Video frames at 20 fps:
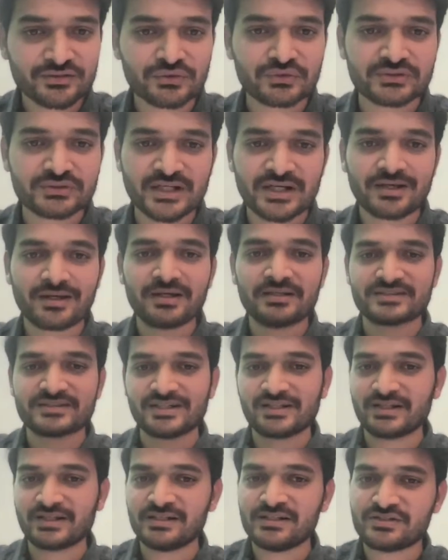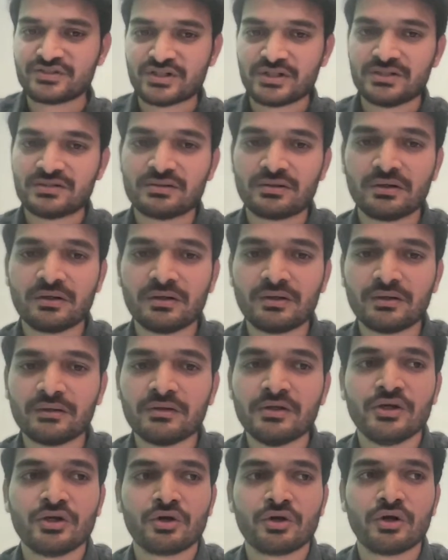So Zara's retail chain
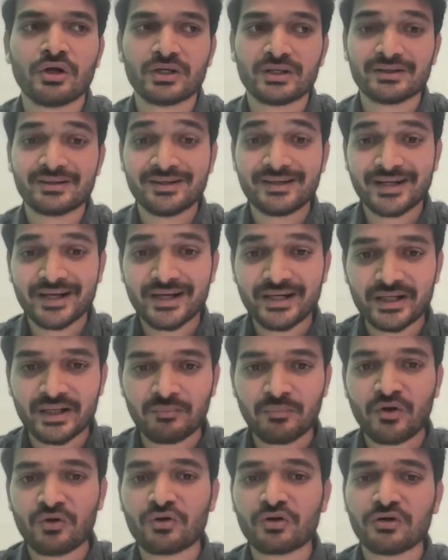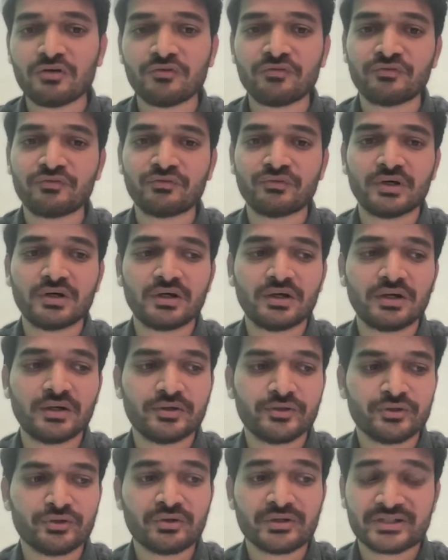got a great amount of
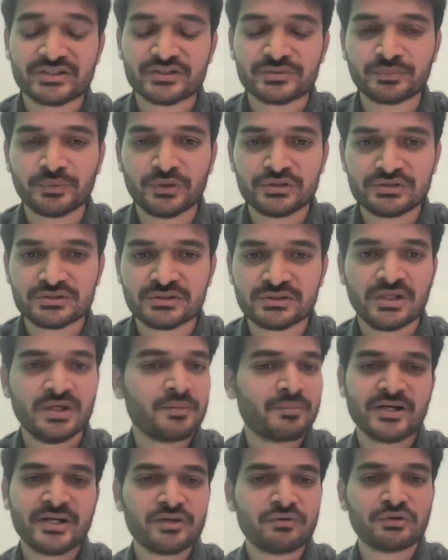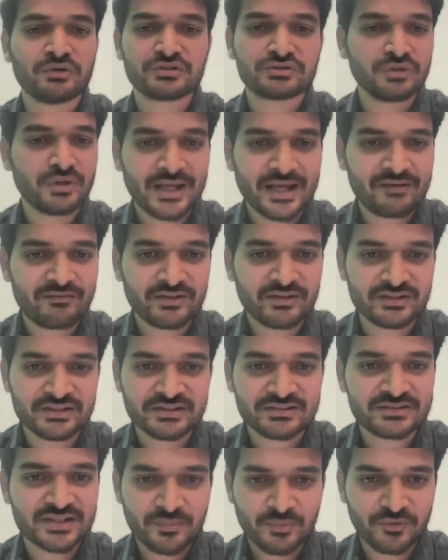response, but it was not having
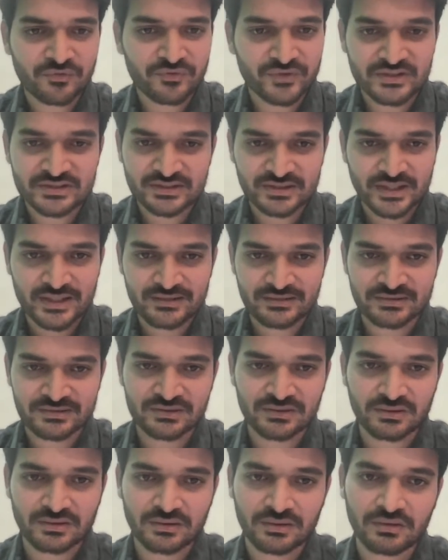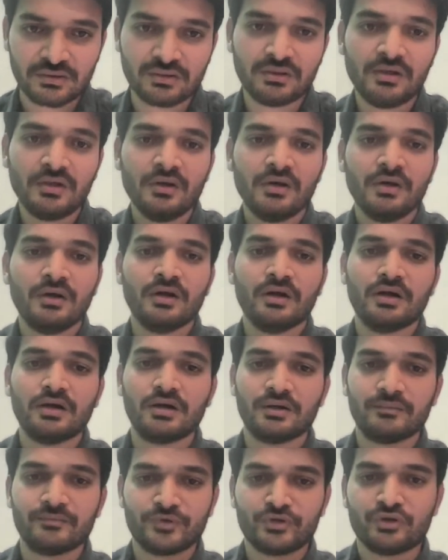this type of digitized
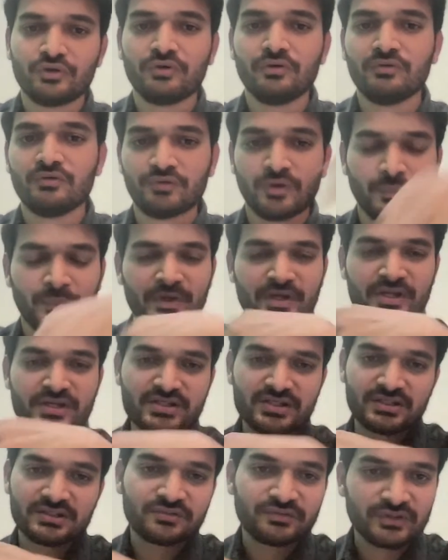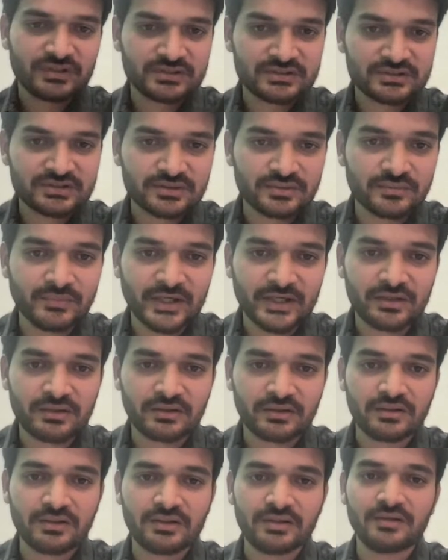operations first.
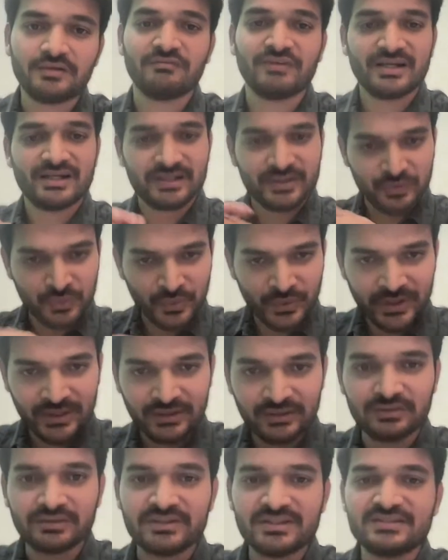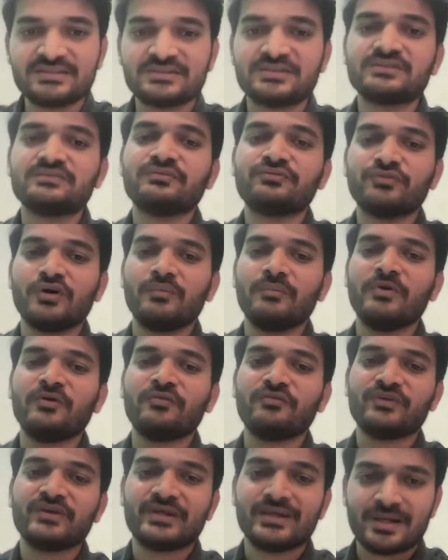But while doing this form
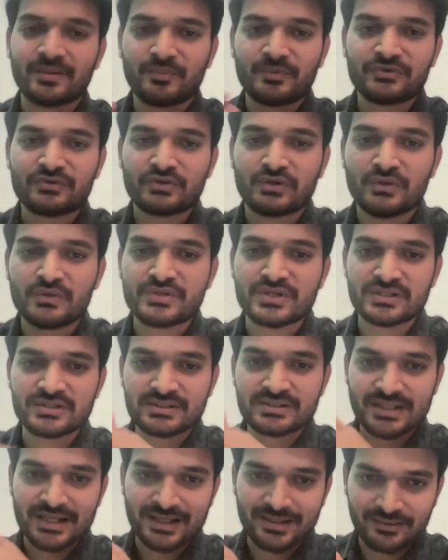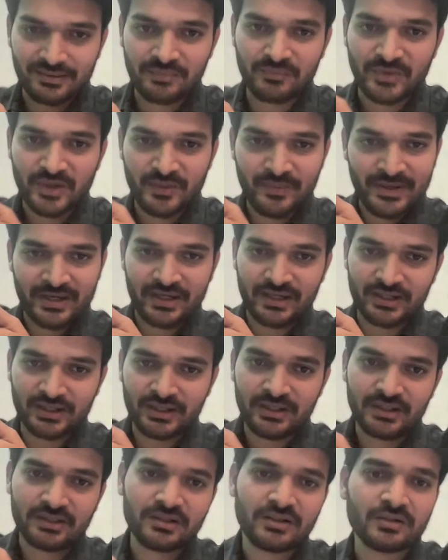of ERP solutions and implementing
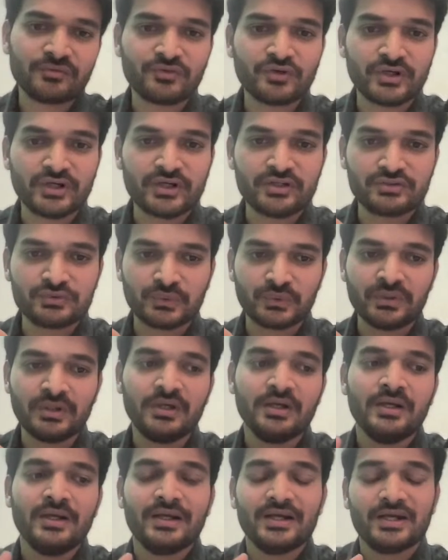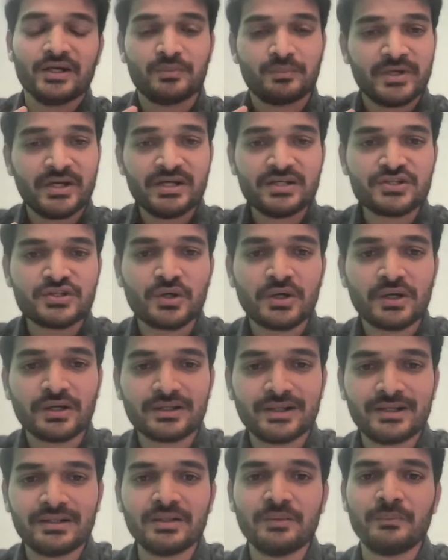it for its own, it made sure
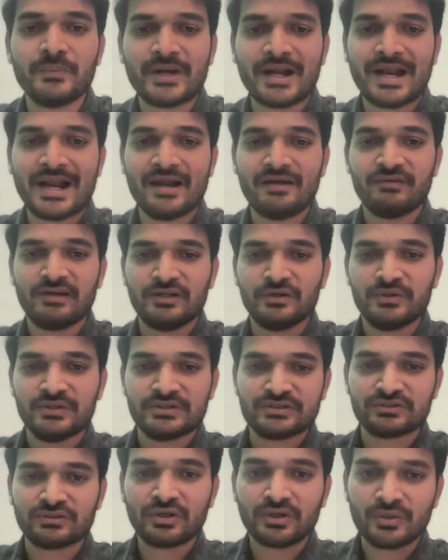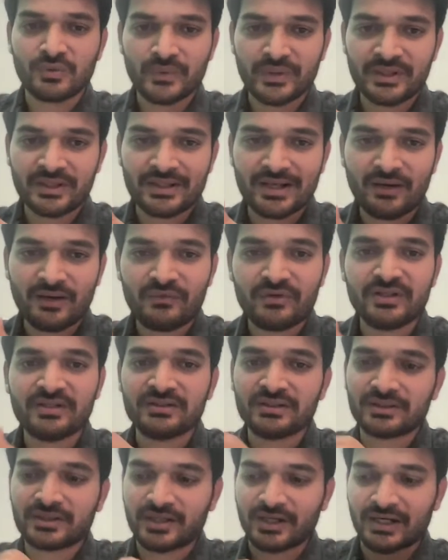that the brand value is not going down
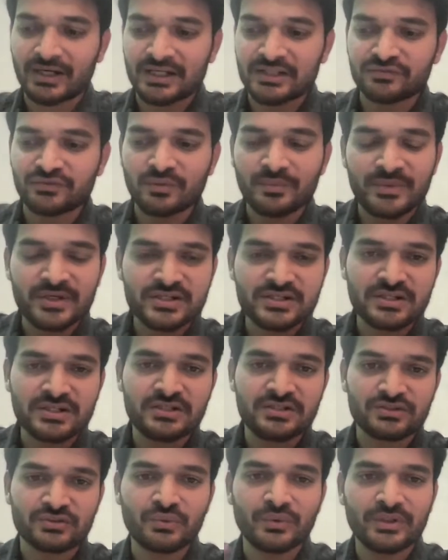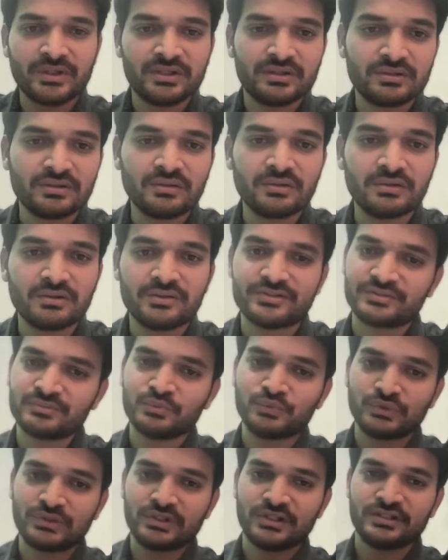and the transformation is going
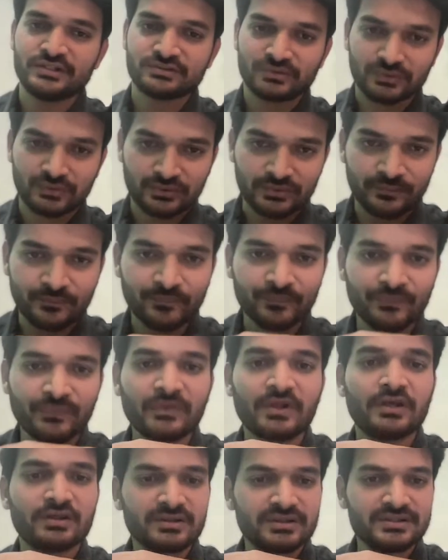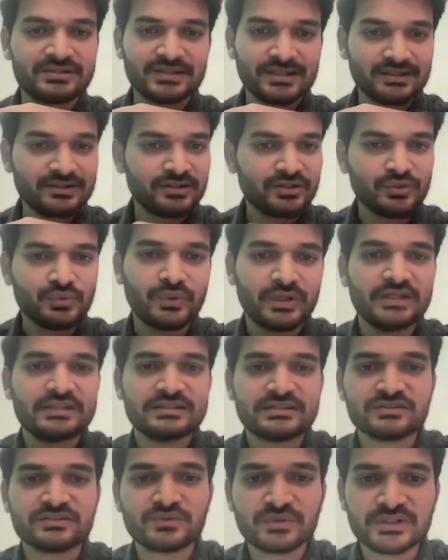smoothly. So these are the two
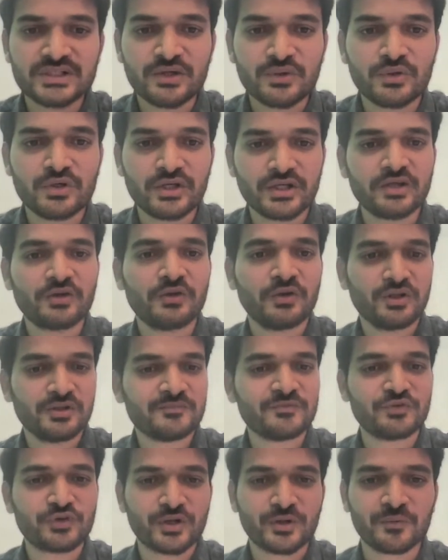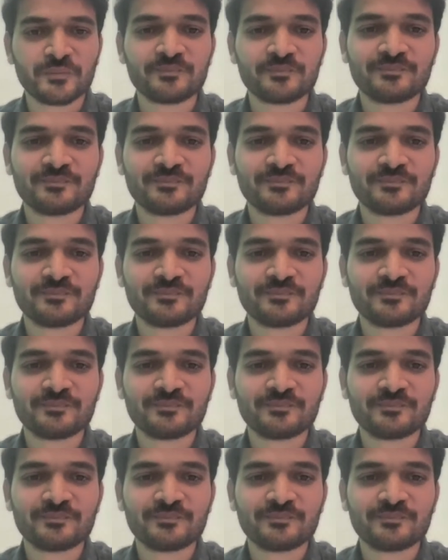cases which I could recall for now.